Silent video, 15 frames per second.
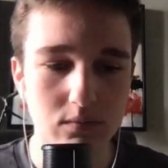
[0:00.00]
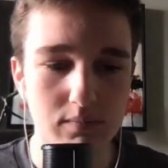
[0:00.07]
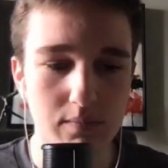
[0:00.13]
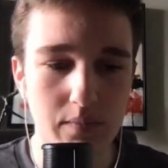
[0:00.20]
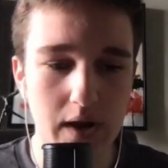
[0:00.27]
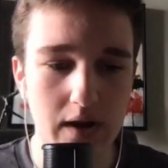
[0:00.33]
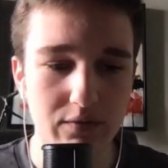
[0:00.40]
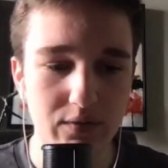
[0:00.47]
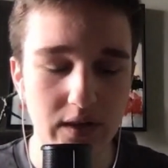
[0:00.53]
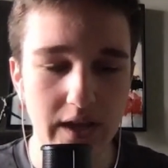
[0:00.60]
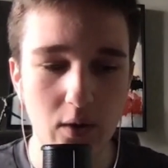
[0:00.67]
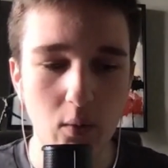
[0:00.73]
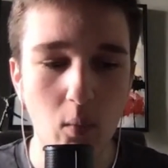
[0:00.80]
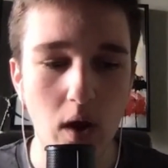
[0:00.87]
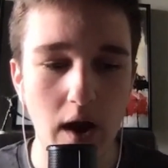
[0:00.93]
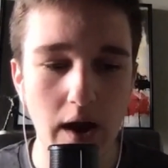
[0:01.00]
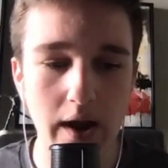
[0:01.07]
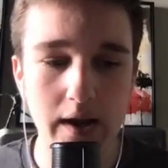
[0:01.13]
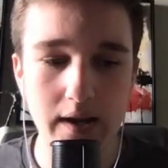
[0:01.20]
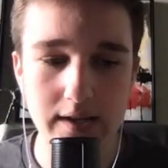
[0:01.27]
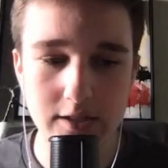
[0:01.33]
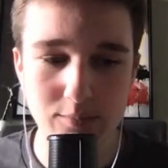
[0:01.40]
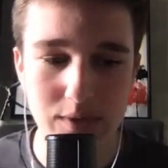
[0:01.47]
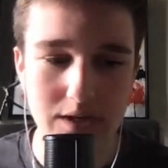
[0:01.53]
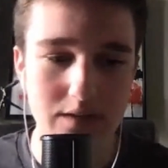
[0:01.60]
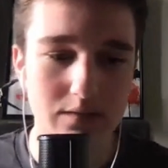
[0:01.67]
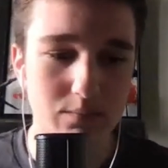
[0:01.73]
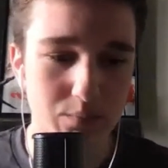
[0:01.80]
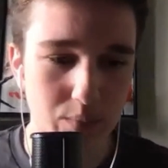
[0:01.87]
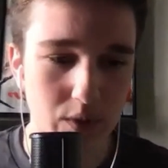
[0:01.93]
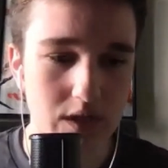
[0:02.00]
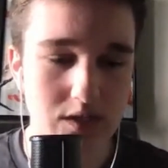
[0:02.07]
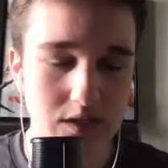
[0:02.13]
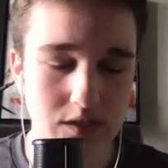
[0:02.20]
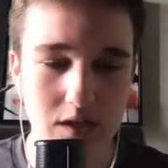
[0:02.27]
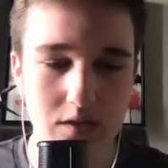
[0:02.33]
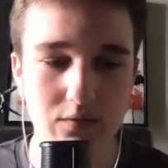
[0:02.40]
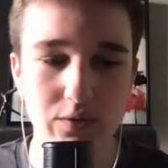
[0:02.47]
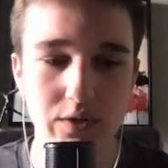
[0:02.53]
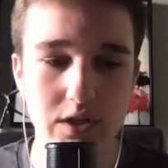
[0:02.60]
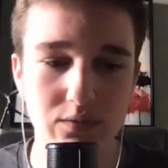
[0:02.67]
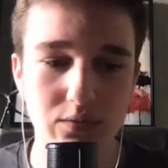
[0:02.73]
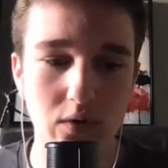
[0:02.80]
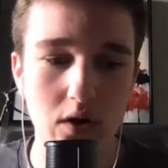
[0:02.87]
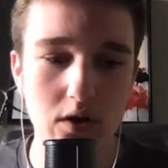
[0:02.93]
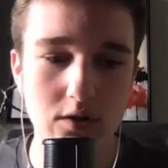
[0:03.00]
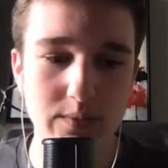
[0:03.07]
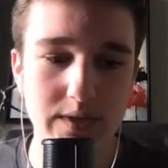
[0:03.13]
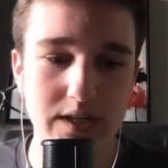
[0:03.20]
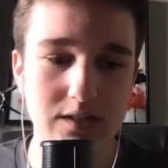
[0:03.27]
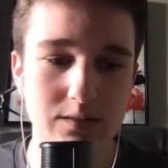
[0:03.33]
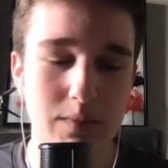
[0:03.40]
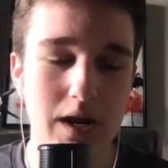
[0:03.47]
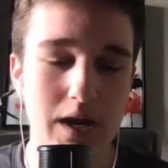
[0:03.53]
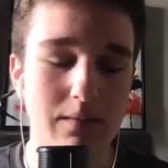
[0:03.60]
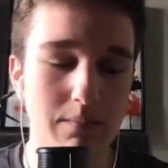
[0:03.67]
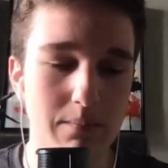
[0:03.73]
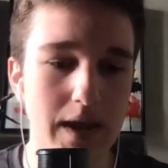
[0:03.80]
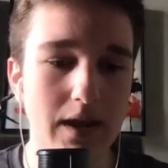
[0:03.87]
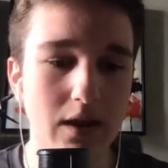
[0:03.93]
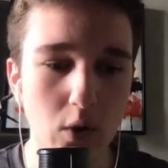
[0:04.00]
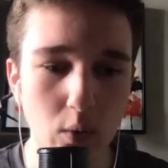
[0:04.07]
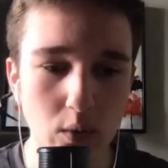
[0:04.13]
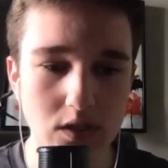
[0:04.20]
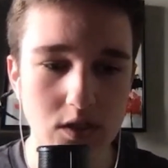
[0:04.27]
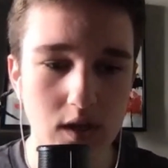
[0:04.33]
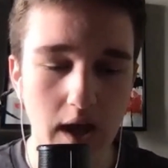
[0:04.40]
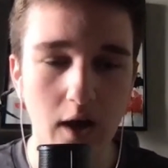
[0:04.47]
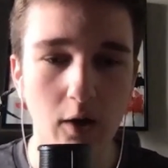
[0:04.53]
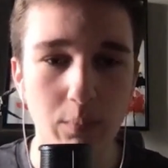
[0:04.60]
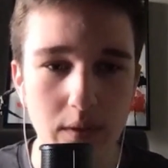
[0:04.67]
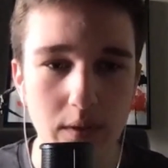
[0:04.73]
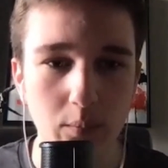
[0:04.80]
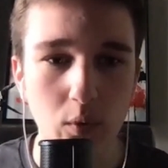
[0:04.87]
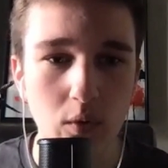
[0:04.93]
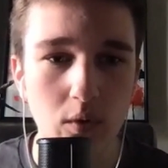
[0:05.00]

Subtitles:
I feel like, why it's been pretty successful thus far, is because my main goal was to help people.